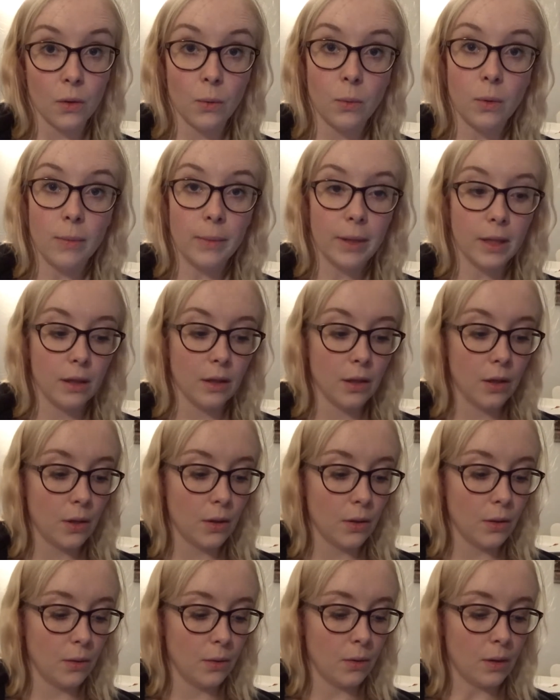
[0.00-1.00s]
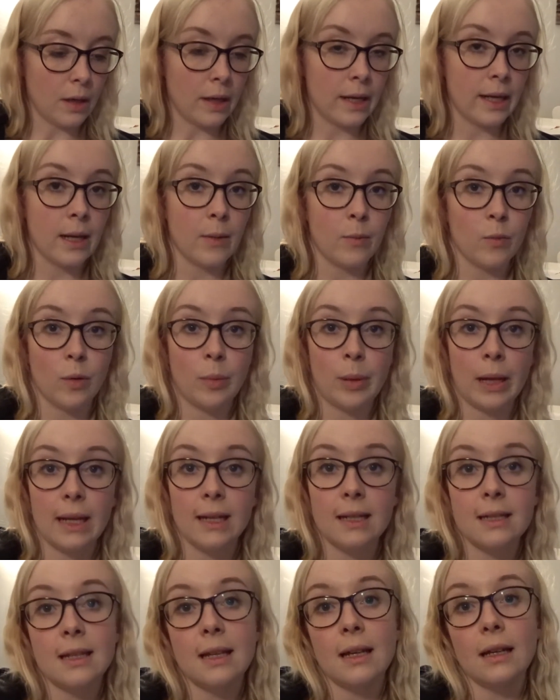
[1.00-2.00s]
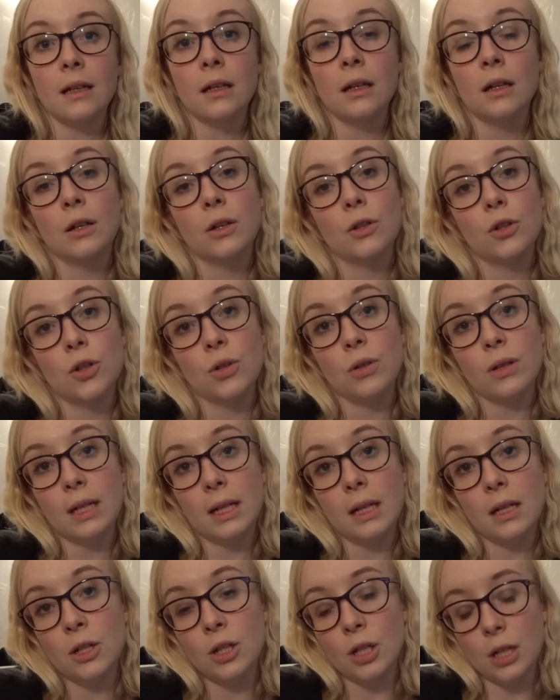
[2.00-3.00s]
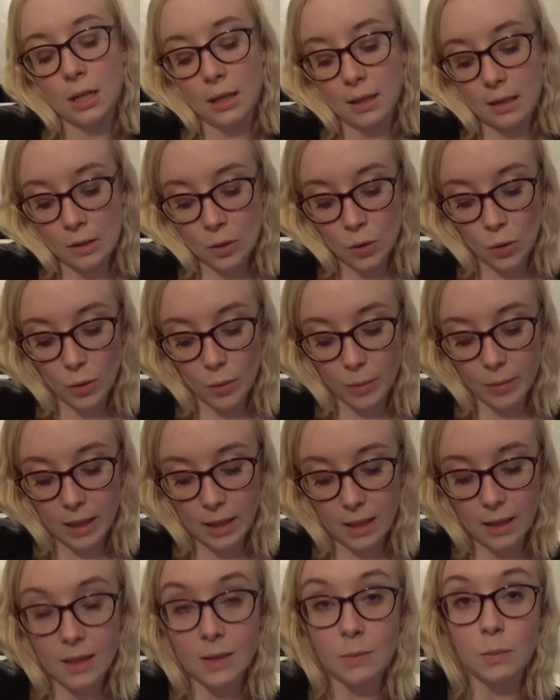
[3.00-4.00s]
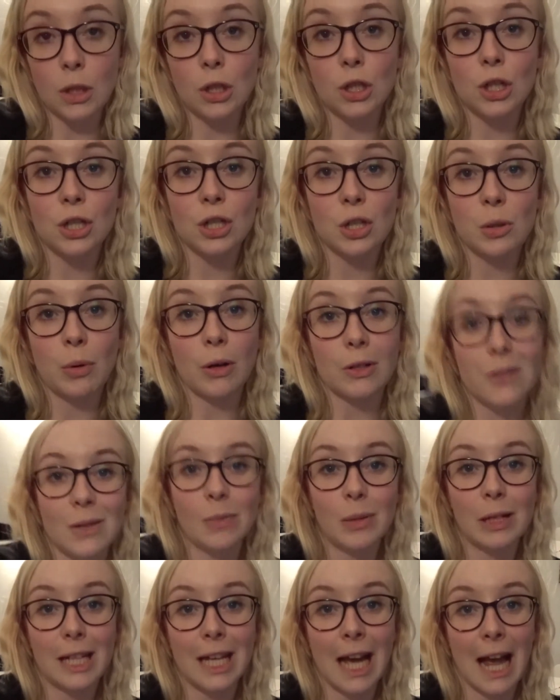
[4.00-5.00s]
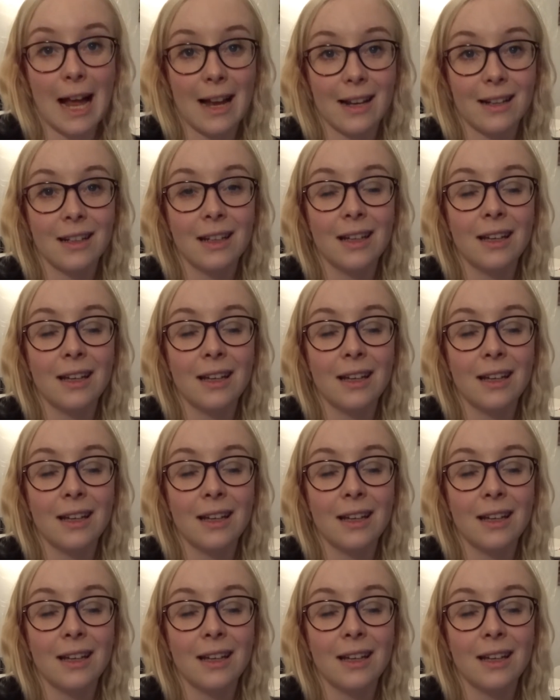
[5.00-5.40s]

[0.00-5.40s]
woman who I am replacing, Judy, she has taught me as much as she possibly can.